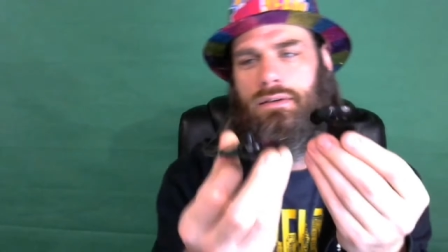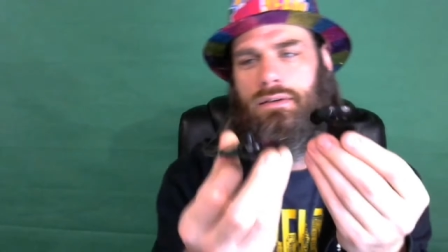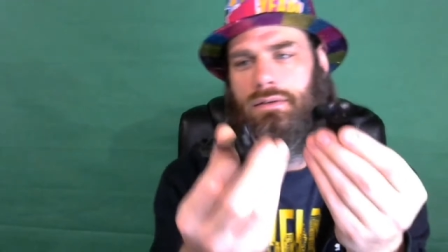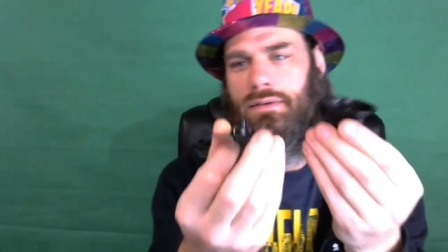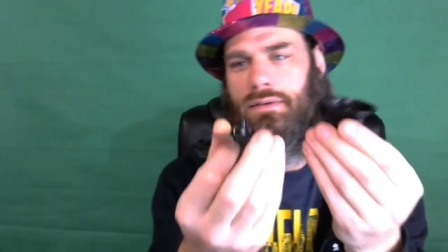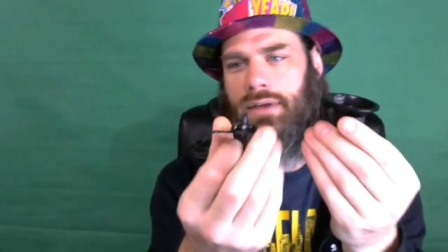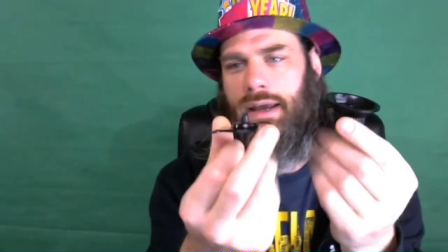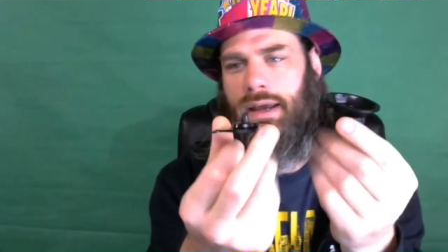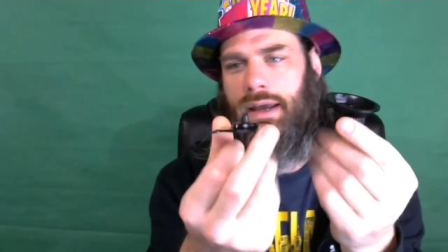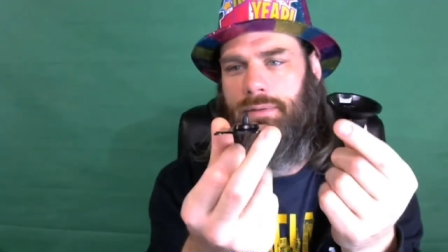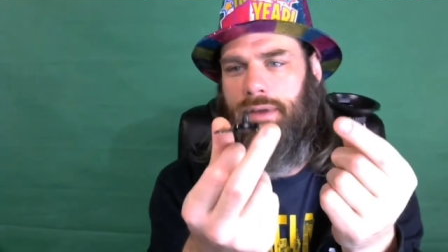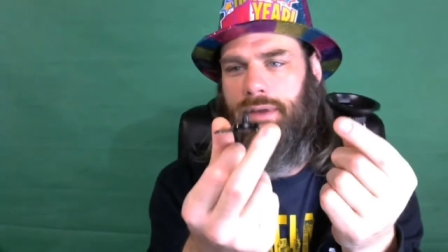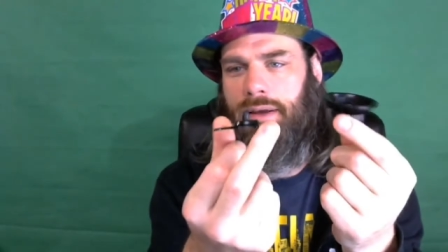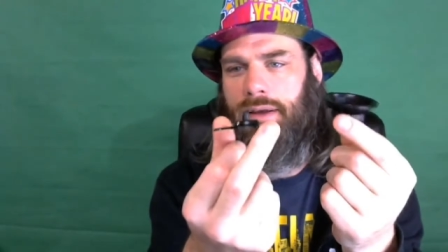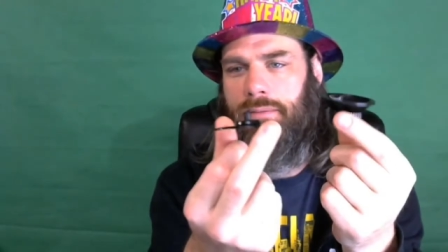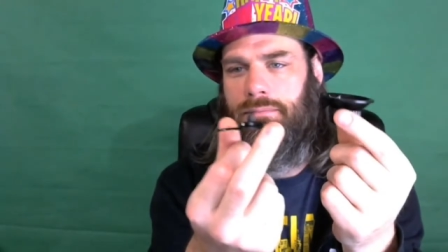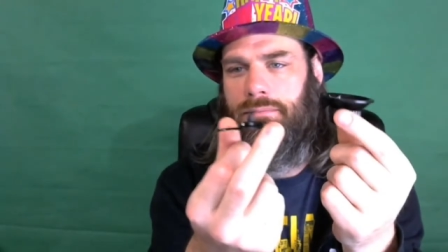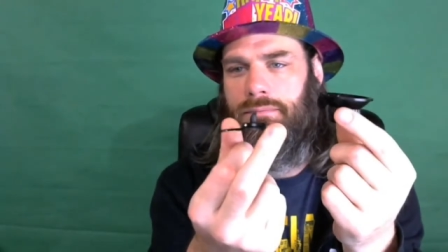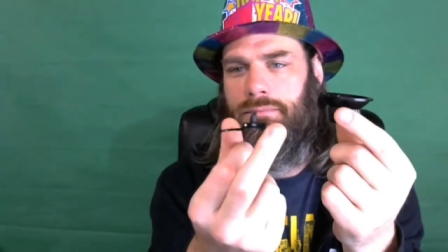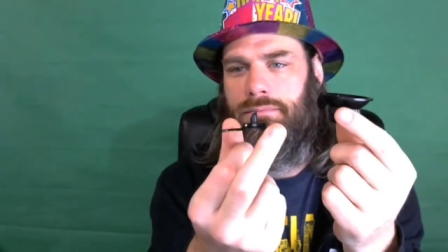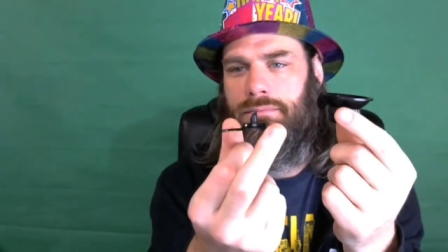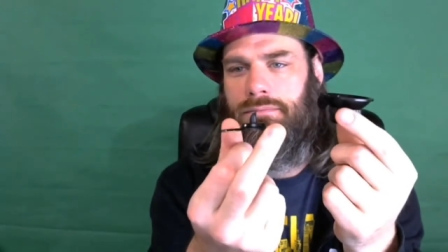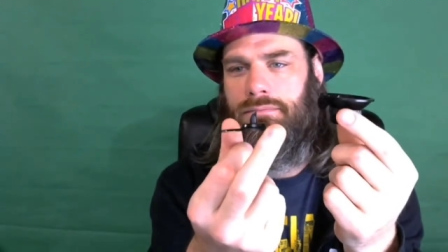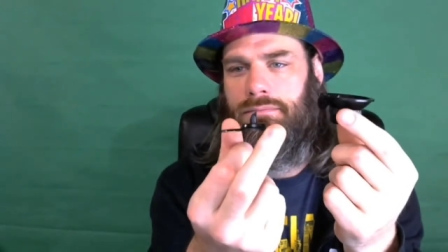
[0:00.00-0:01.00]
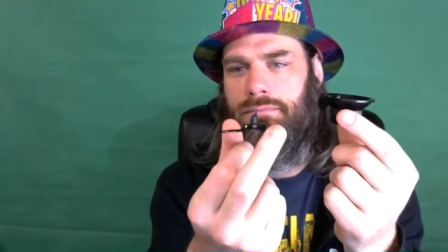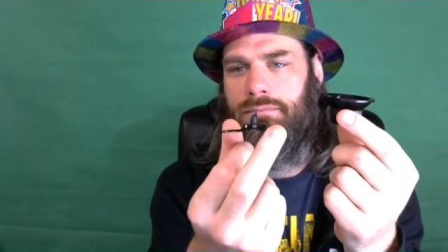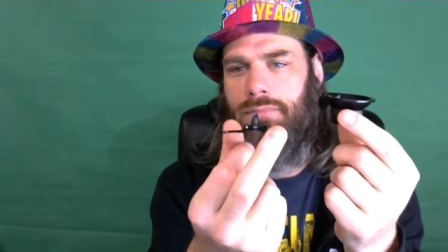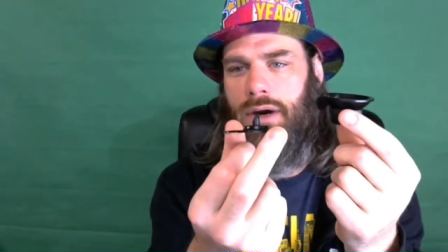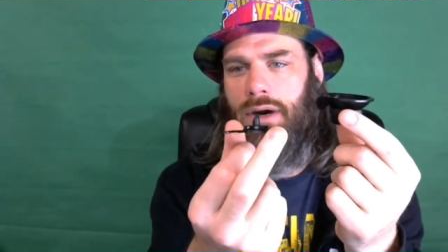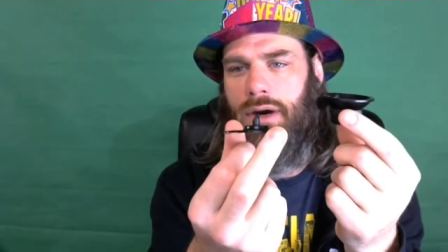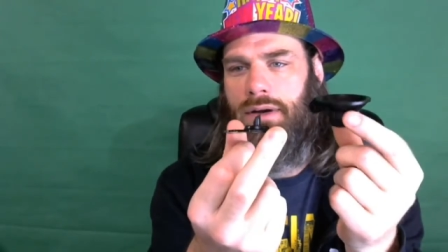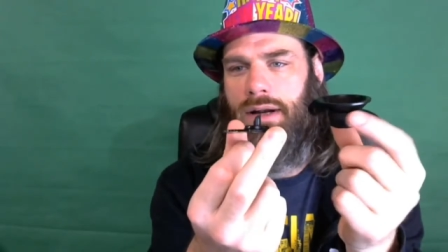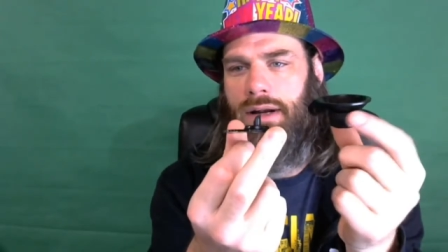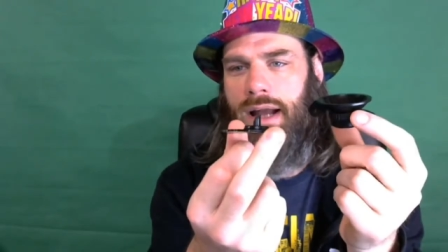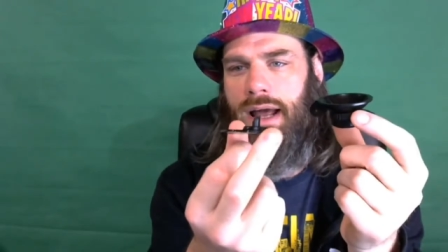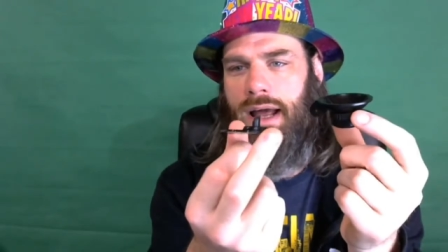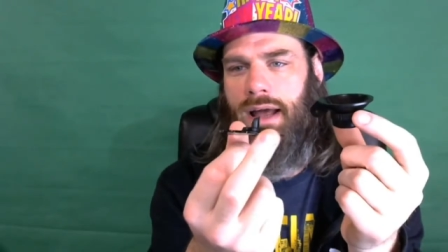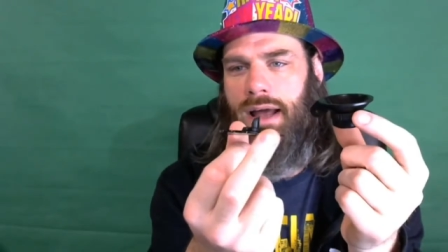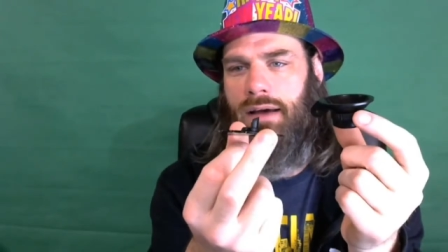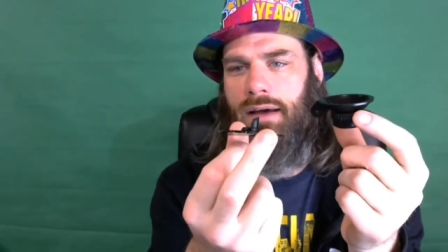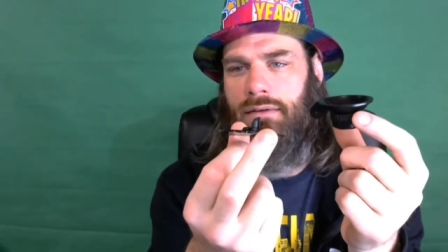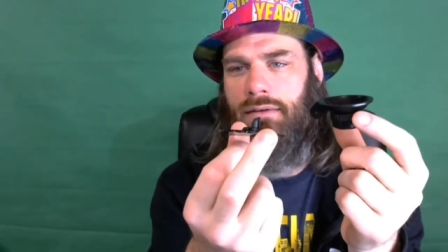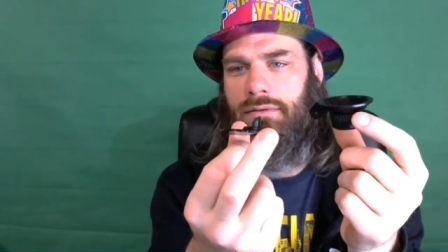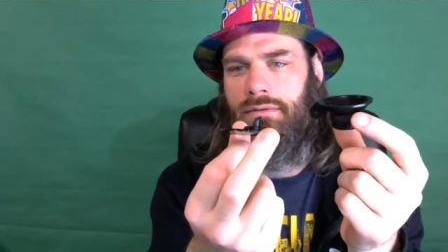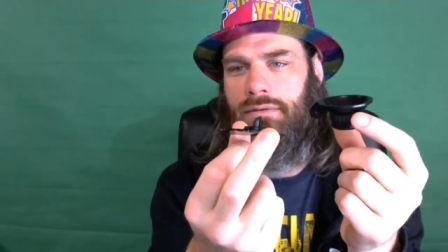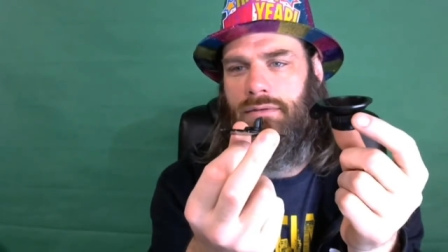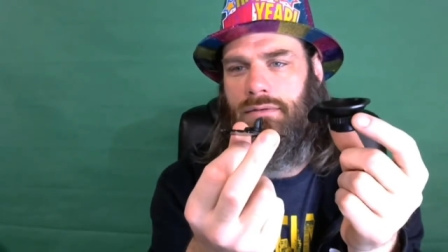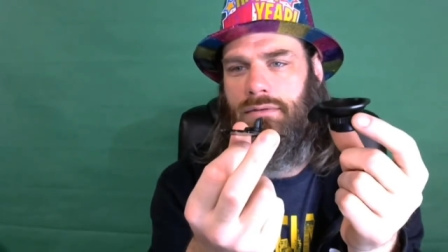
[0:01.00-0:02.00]
damn thing broke in half,
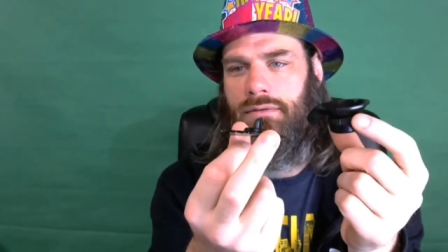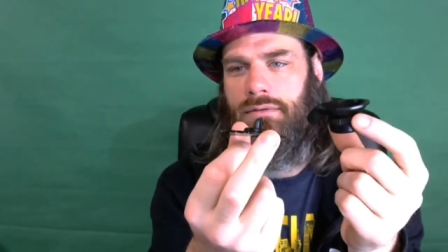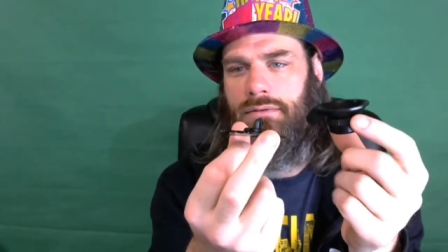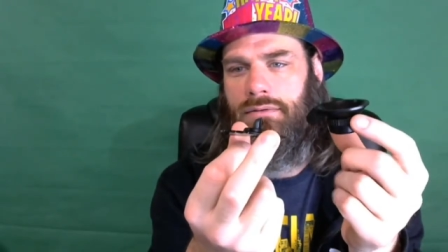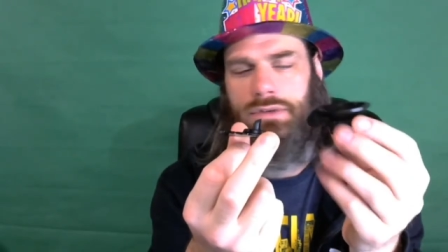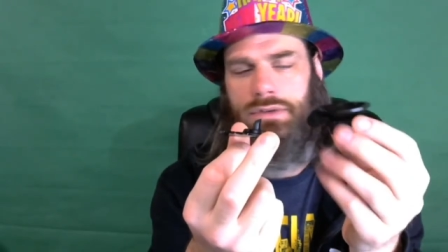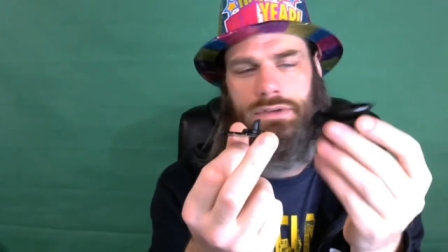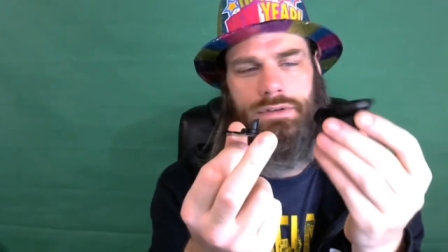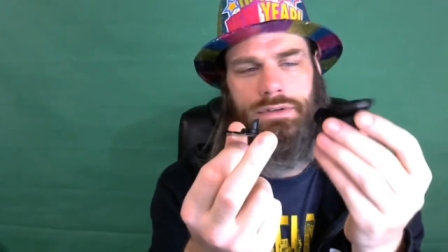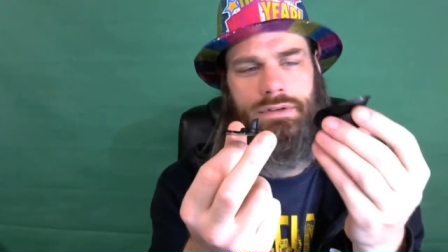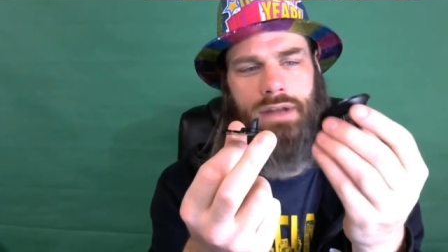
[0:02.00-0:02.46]
it